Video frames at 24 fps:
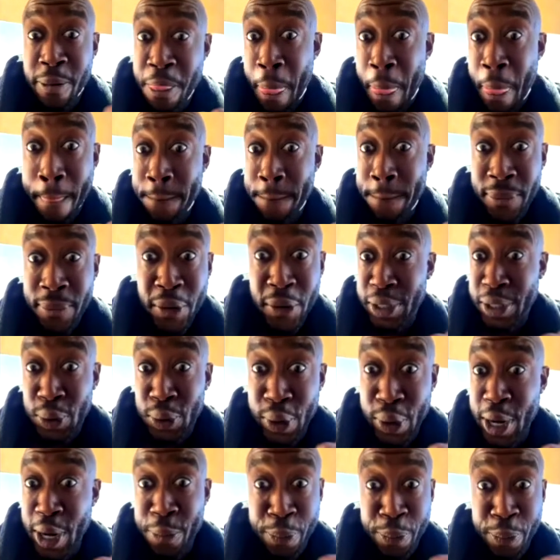I've seen the
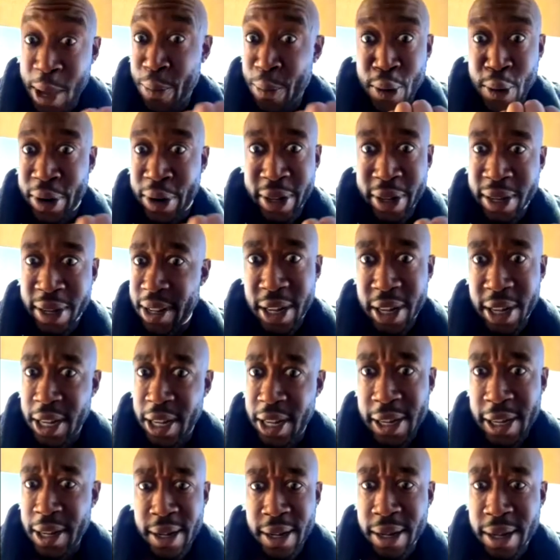20 people.